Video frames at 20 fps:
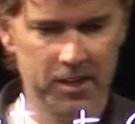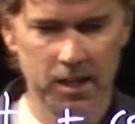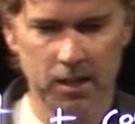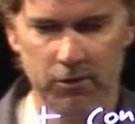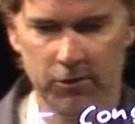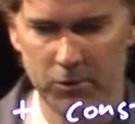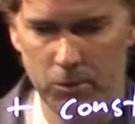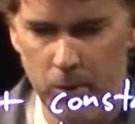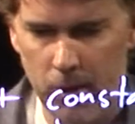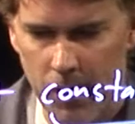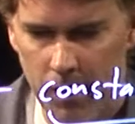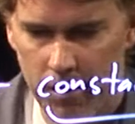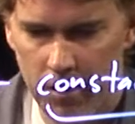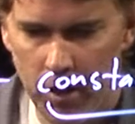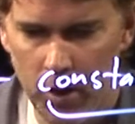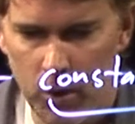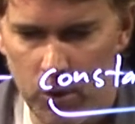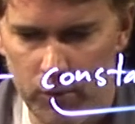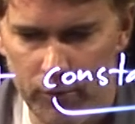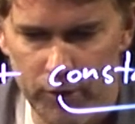t squared
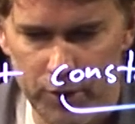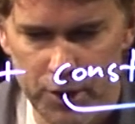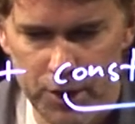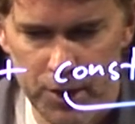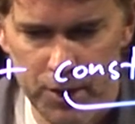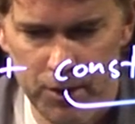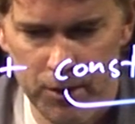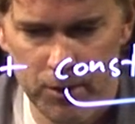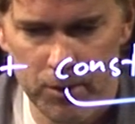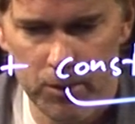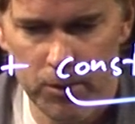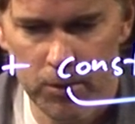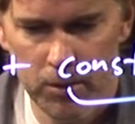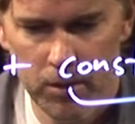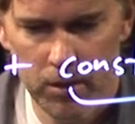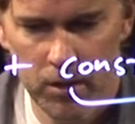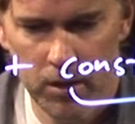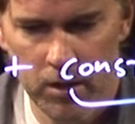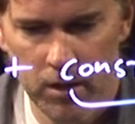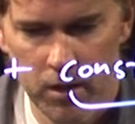over
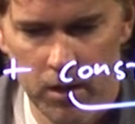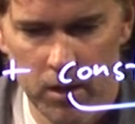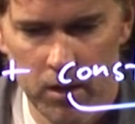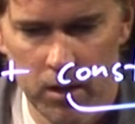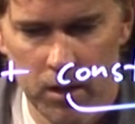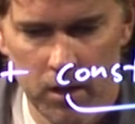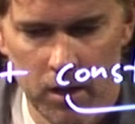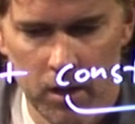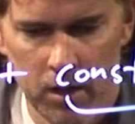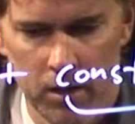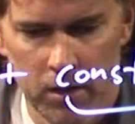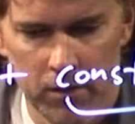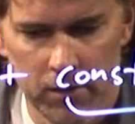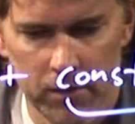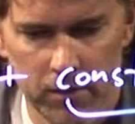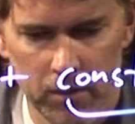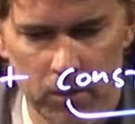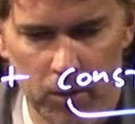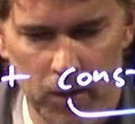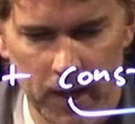2.
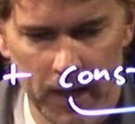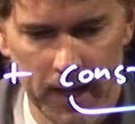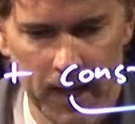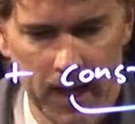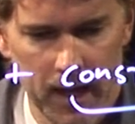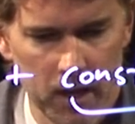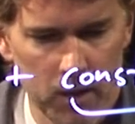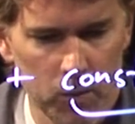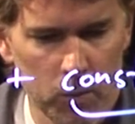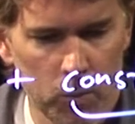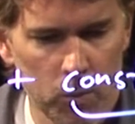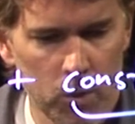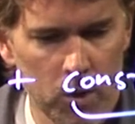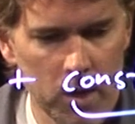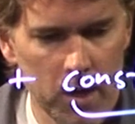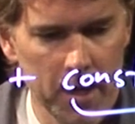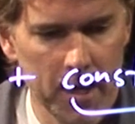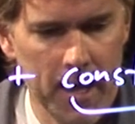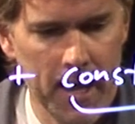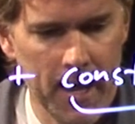So I get
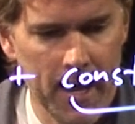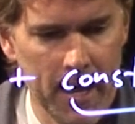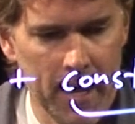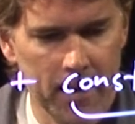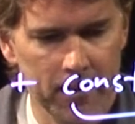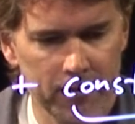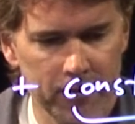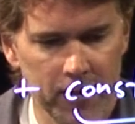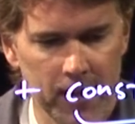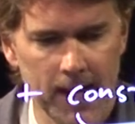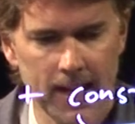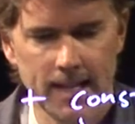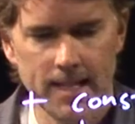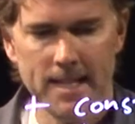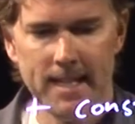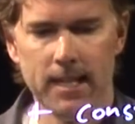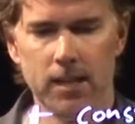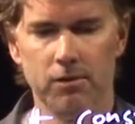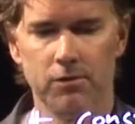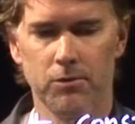1 half
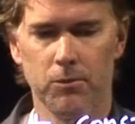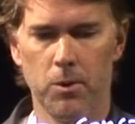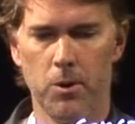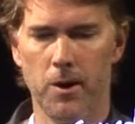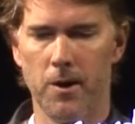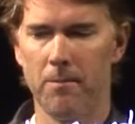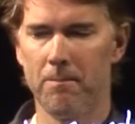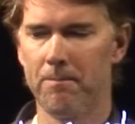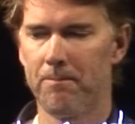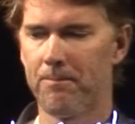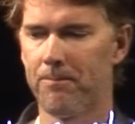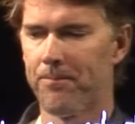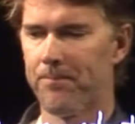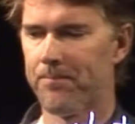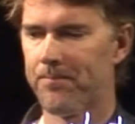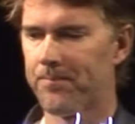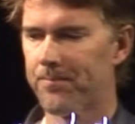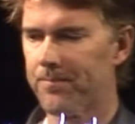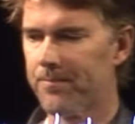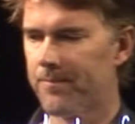at squared.
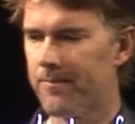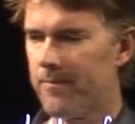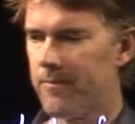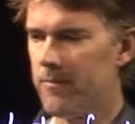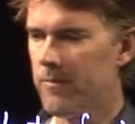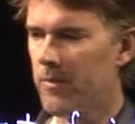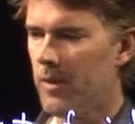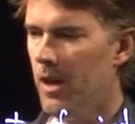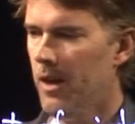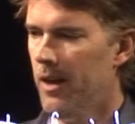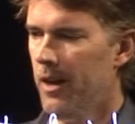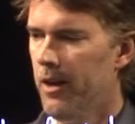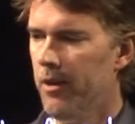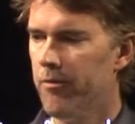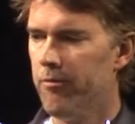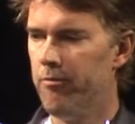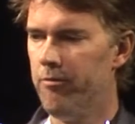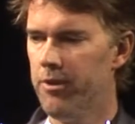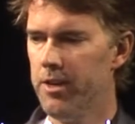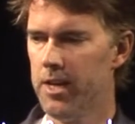
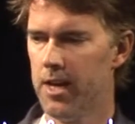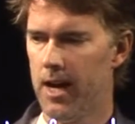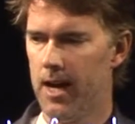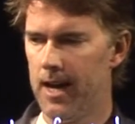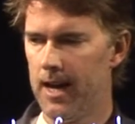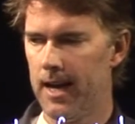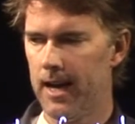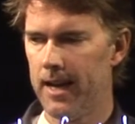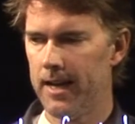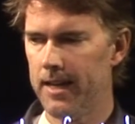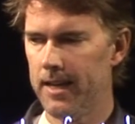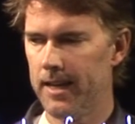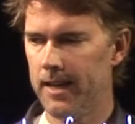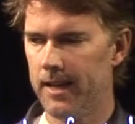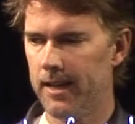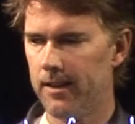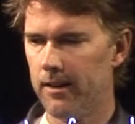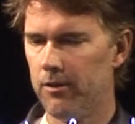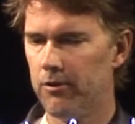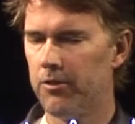vi
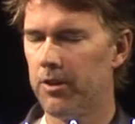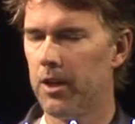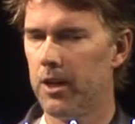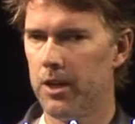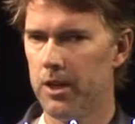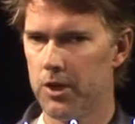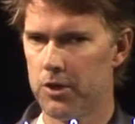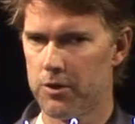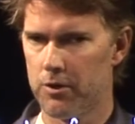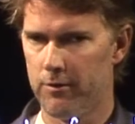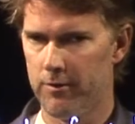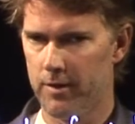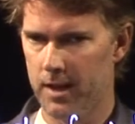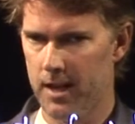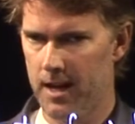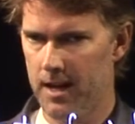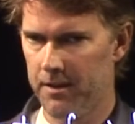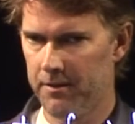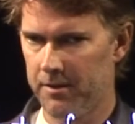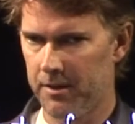is initial
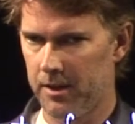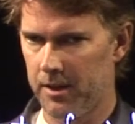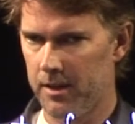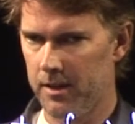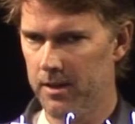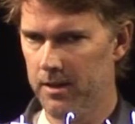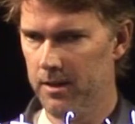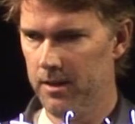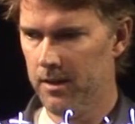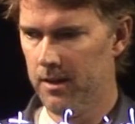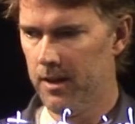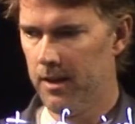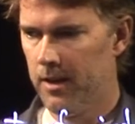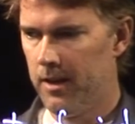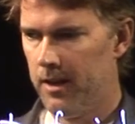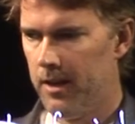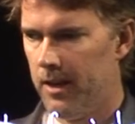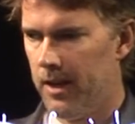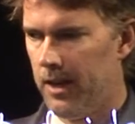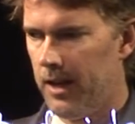velocity,
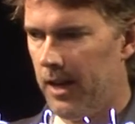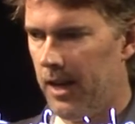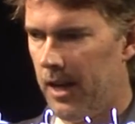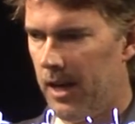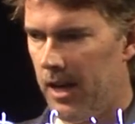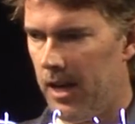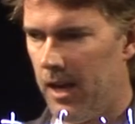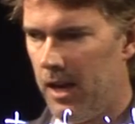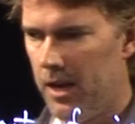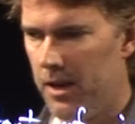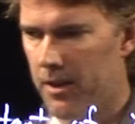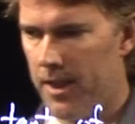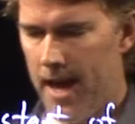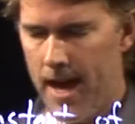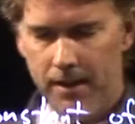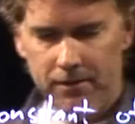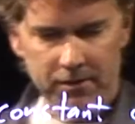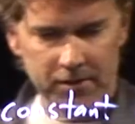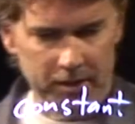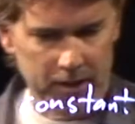and that's a